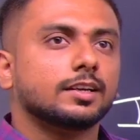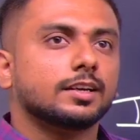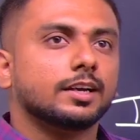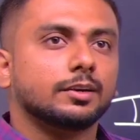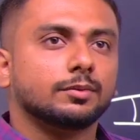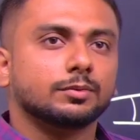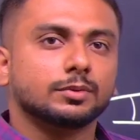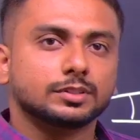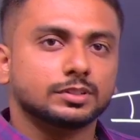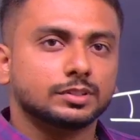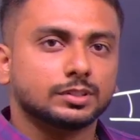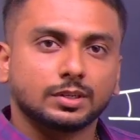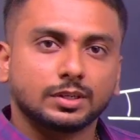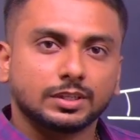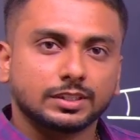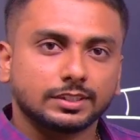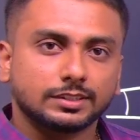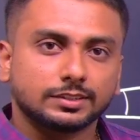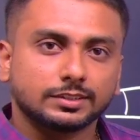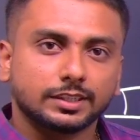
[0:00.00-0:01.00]
it was
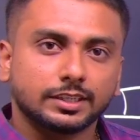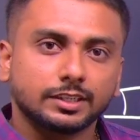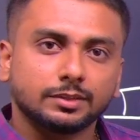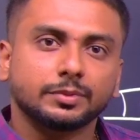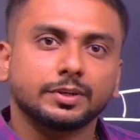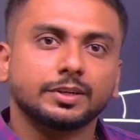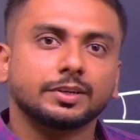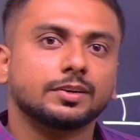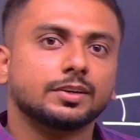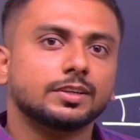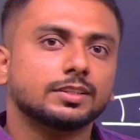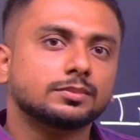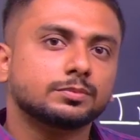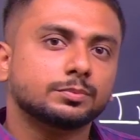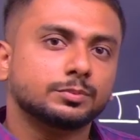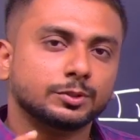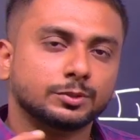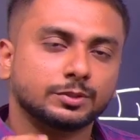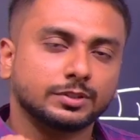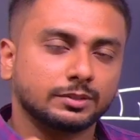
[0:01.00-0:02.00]
not a set because
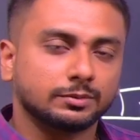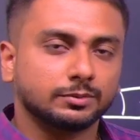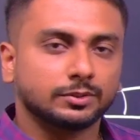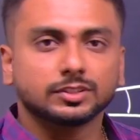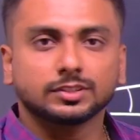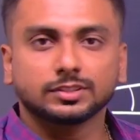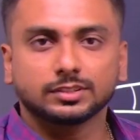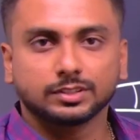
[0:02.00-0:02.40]
beauty was